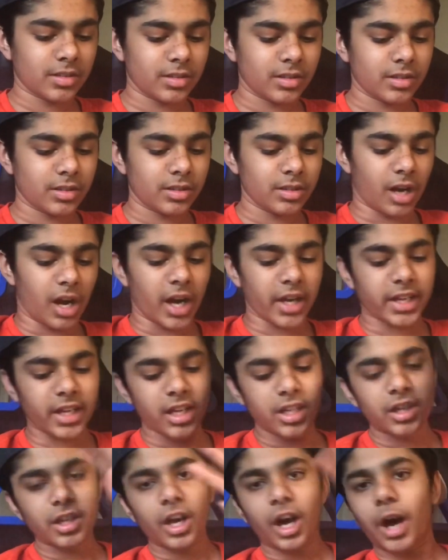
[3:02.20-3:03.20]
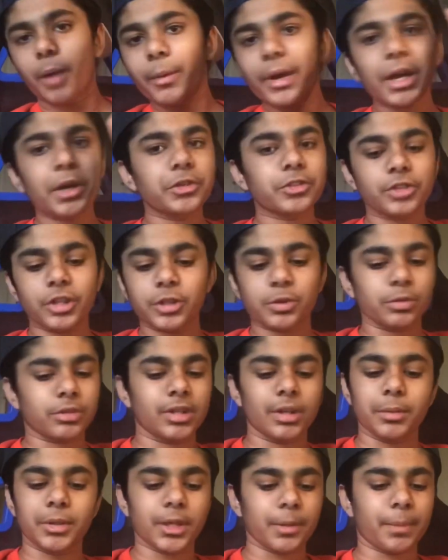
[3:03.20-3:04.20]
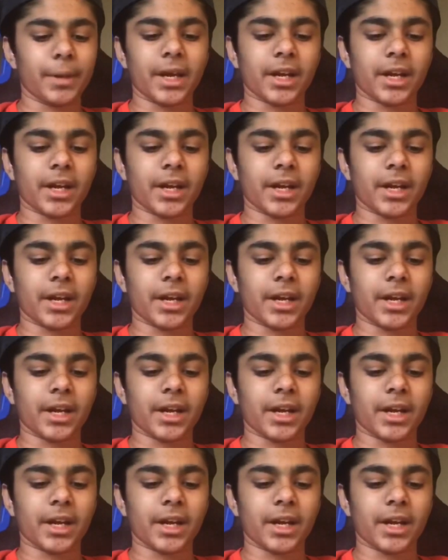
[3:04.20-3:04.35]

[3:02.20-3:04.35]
Yeah, we're going straight to the team of the pack.